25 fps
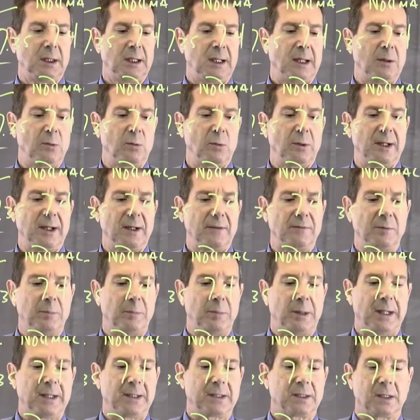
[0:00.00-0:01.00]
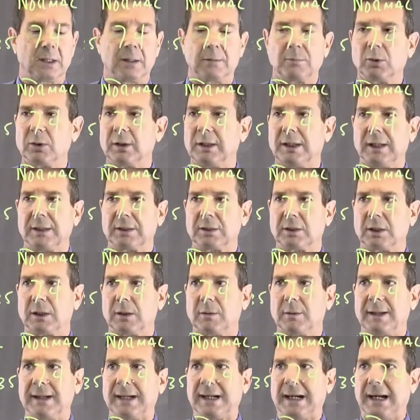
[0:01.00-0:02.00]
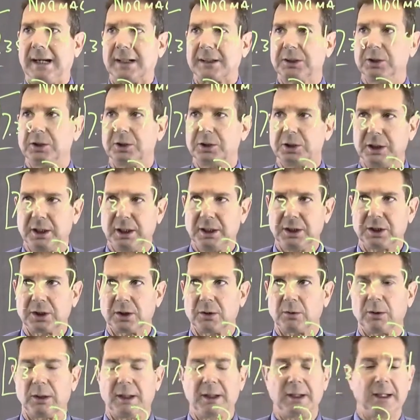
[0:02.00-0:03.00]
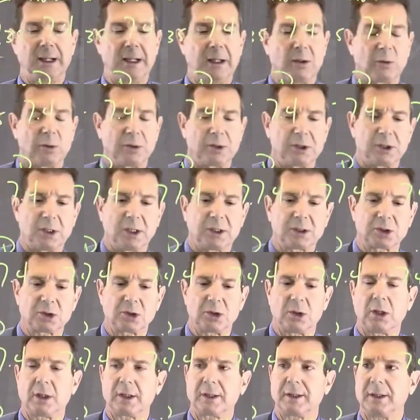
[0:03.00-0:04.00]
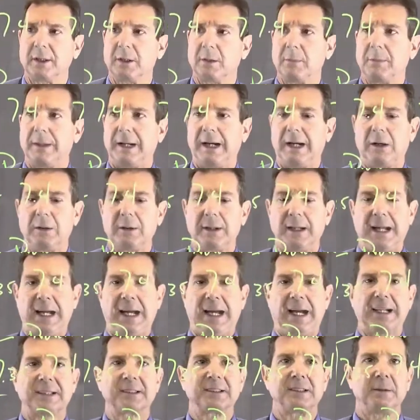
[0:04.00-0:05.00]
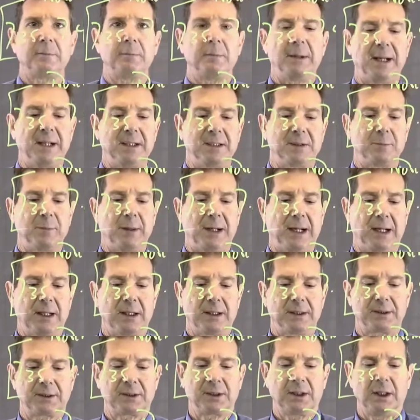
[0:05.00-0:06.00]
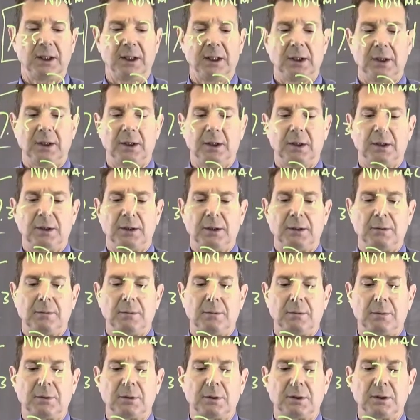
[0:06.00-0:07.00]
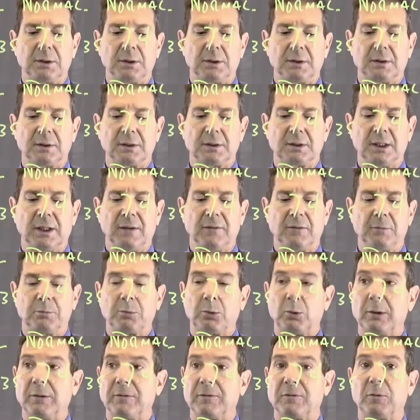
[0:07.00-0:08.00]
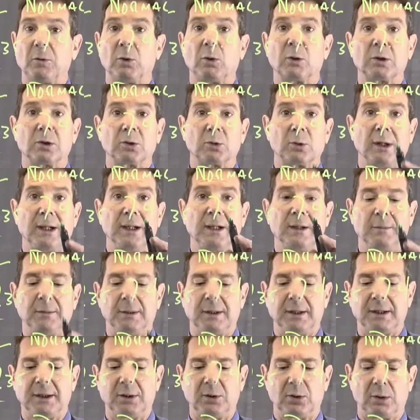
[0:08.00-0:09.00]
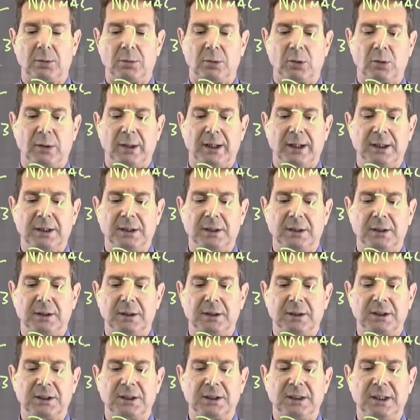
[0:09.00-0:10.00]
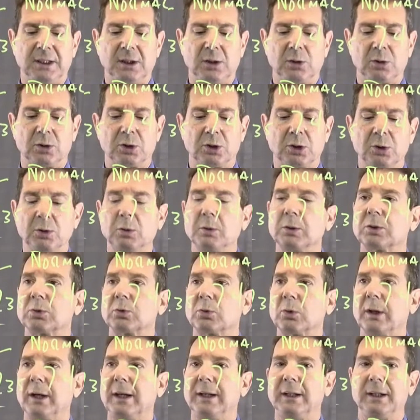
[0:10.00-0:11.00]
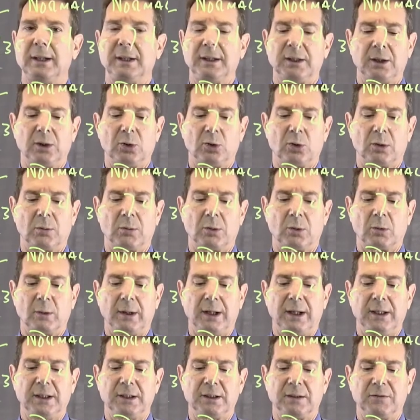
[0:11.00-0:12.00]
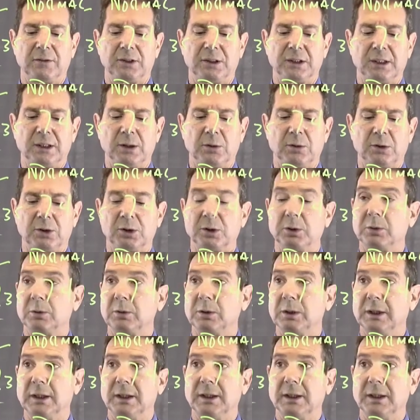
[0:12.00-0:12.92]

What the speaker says: and we have a bicarb. We're not talking about oxygenation right now, we're just talking about acid-base balance. 7.4 is right in the middle of the normal range. CO2 is right in the normal range of CO2.